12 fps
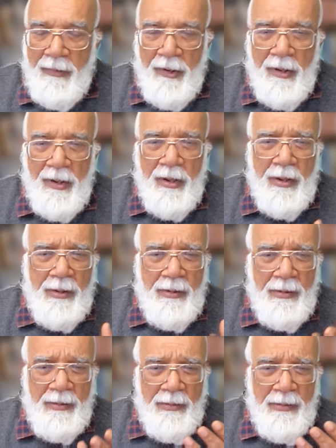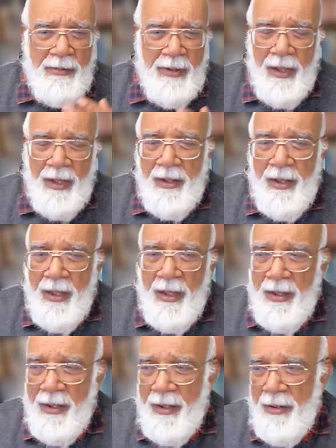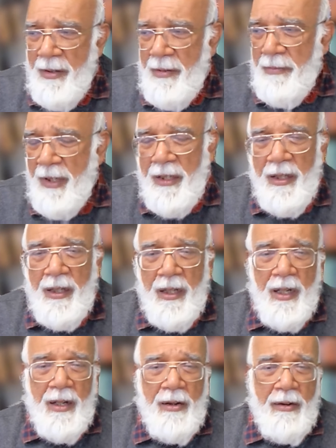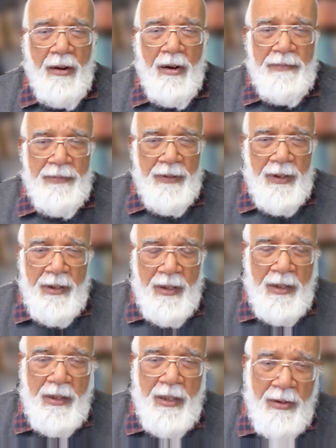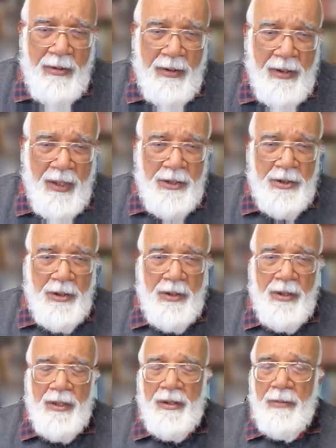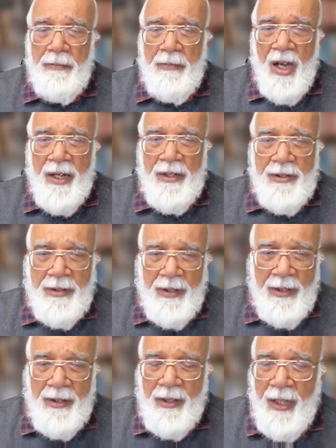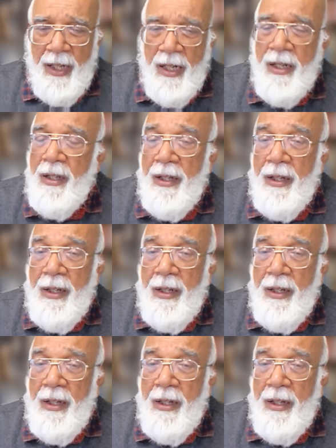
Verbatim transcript: You're thinking, you're making a coffee in your kitchen, and the mind suddenly